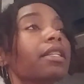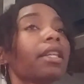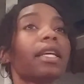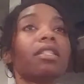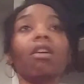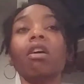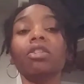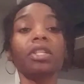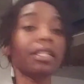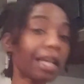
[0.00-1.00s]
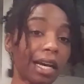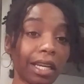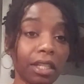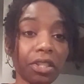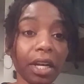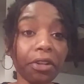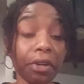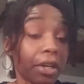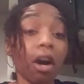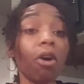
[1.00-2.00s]
and let's all just hug each
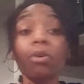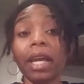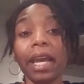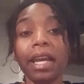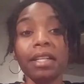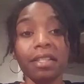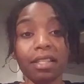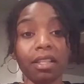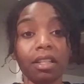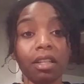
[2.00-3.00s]
other and hold hands,